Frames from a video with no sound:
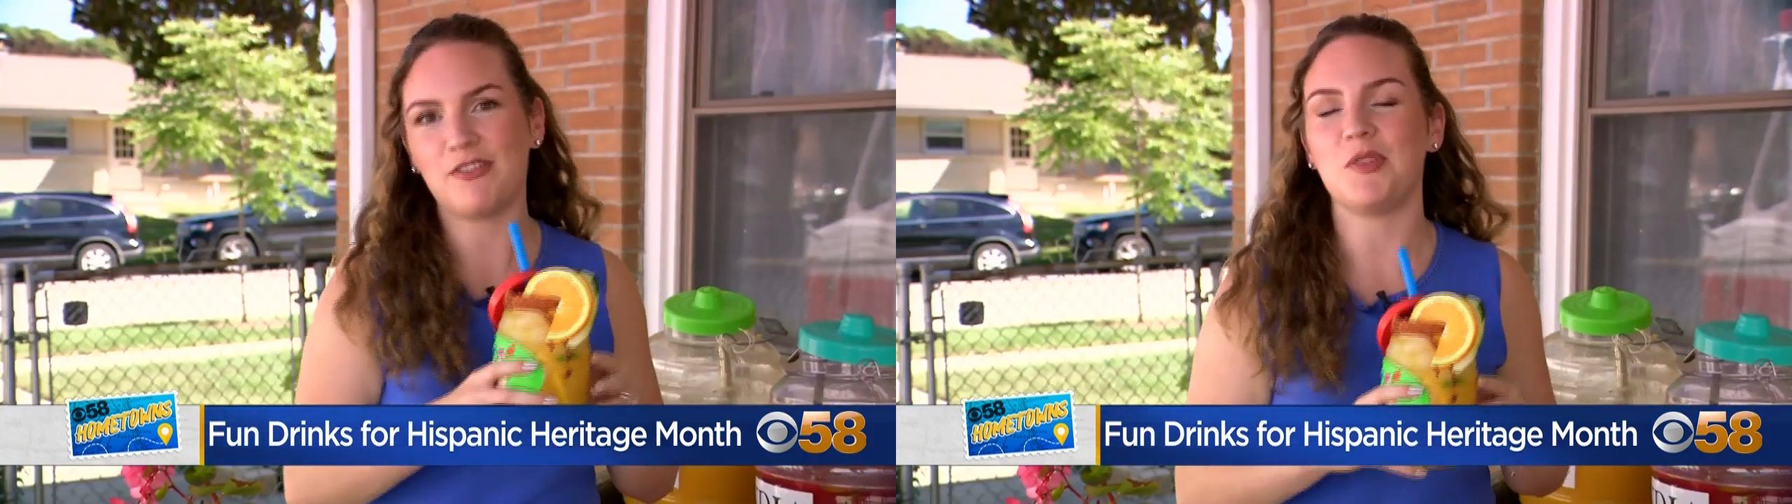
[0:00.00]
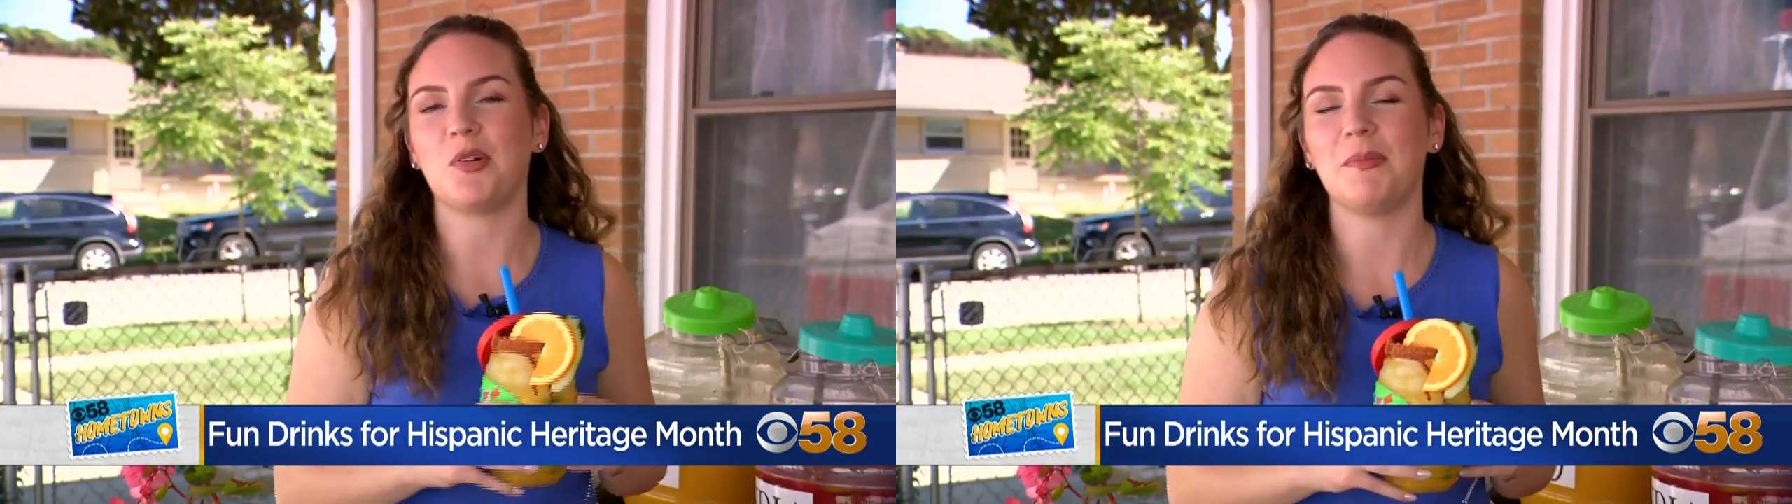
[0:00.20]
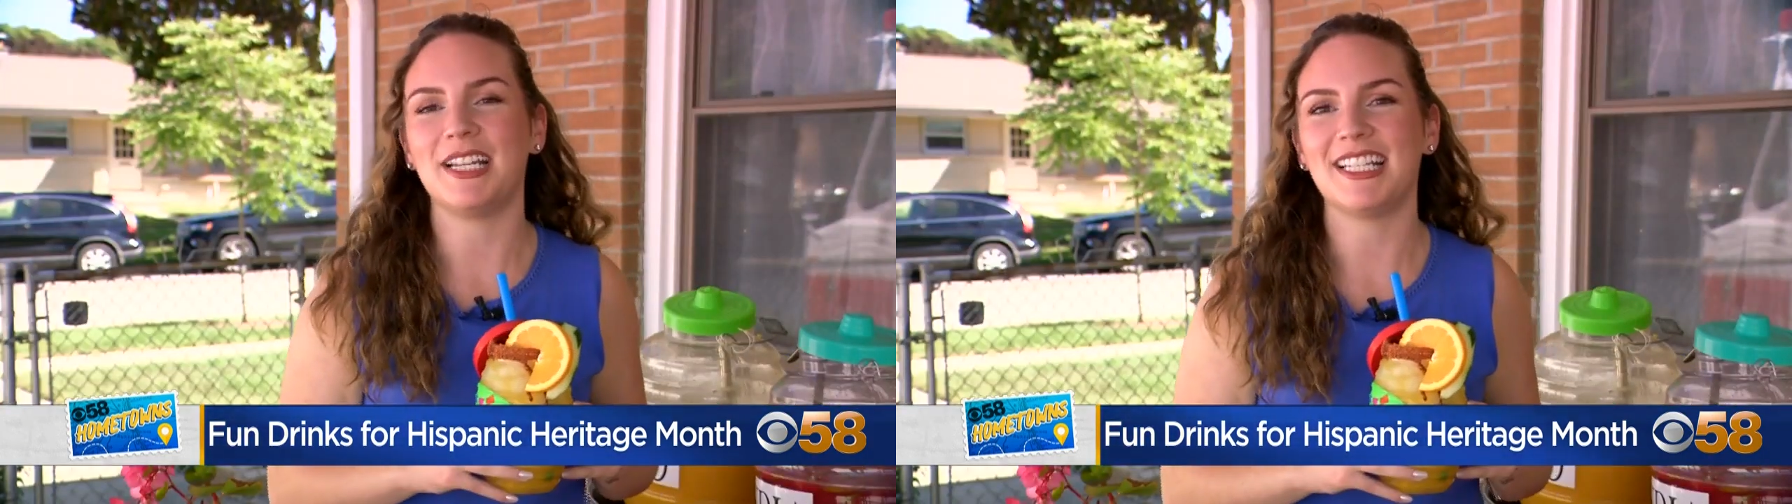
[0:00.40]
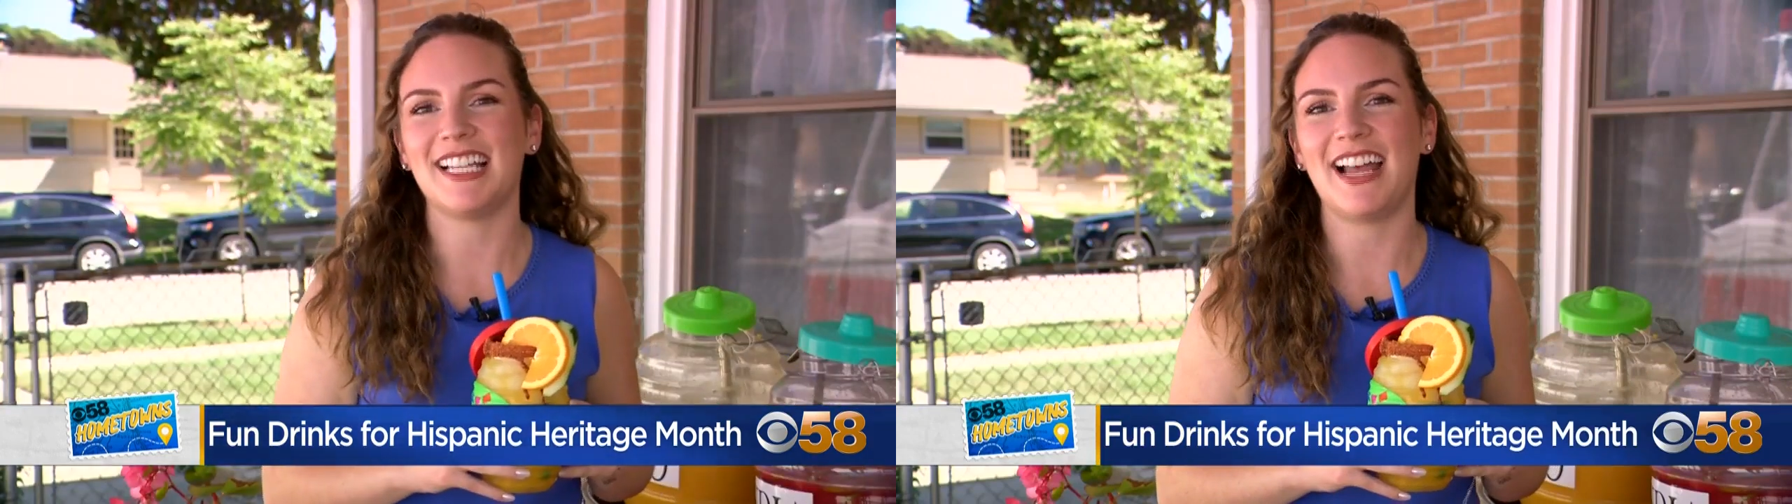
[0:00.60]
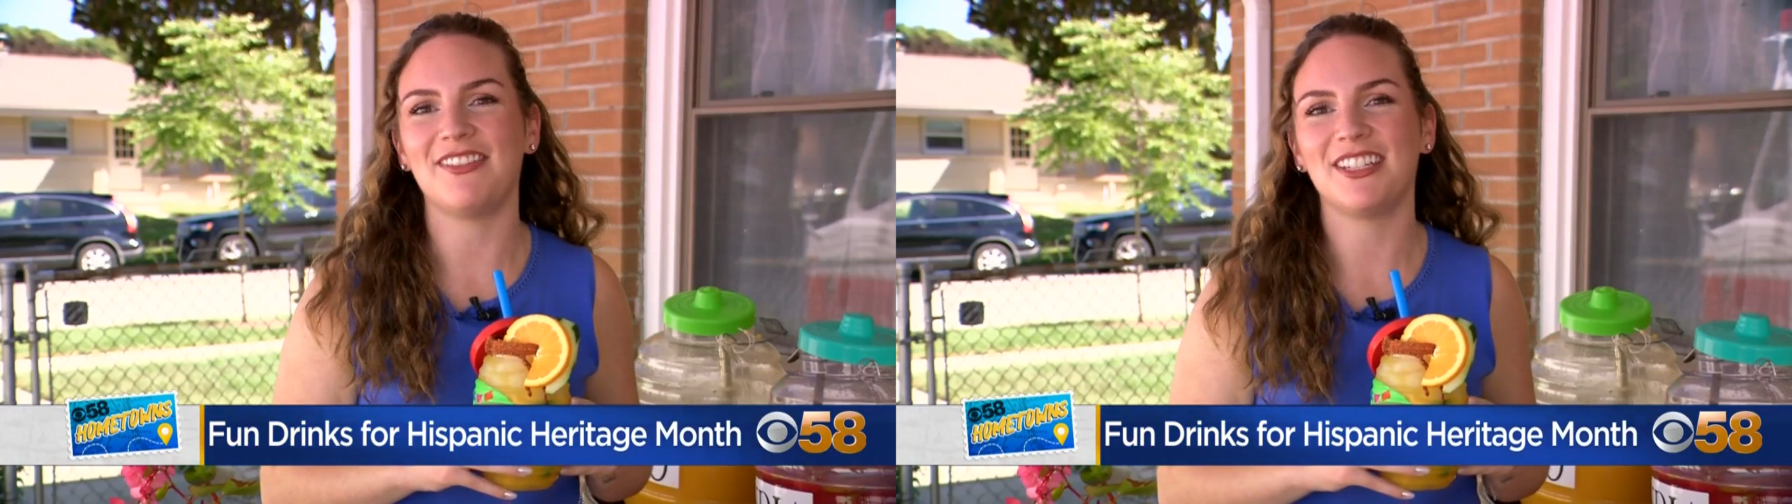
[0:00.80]
a few more minutes
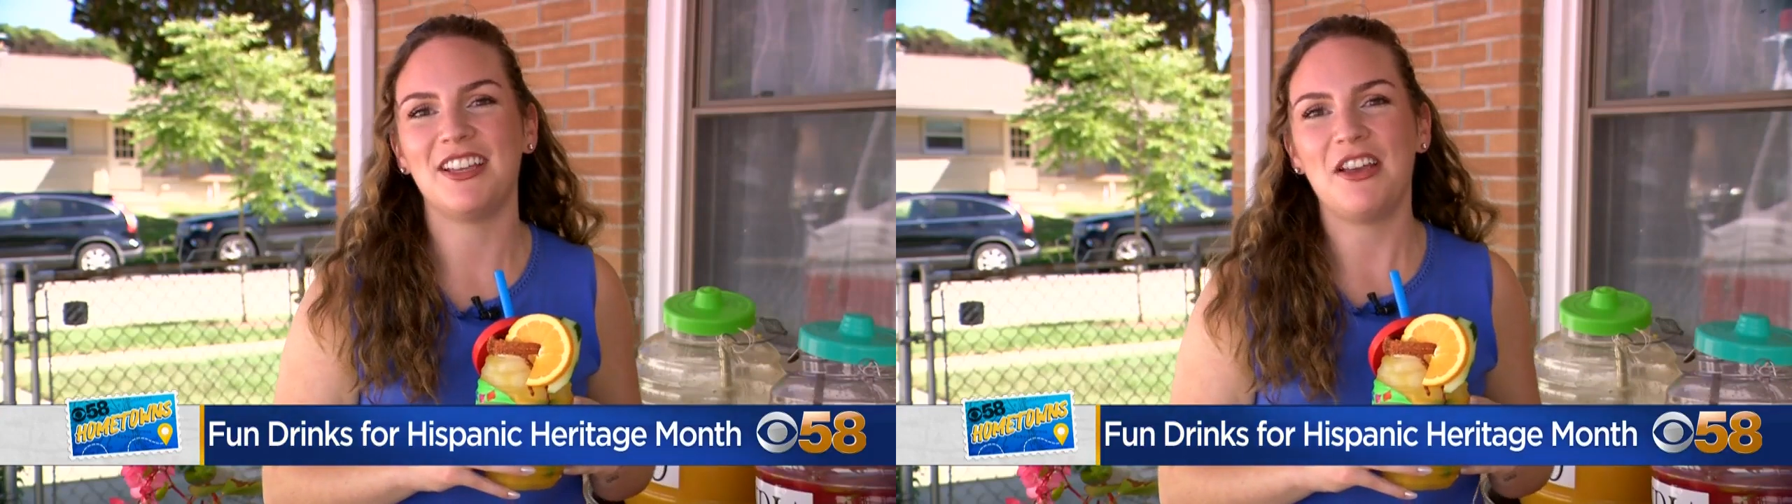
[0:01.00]
left.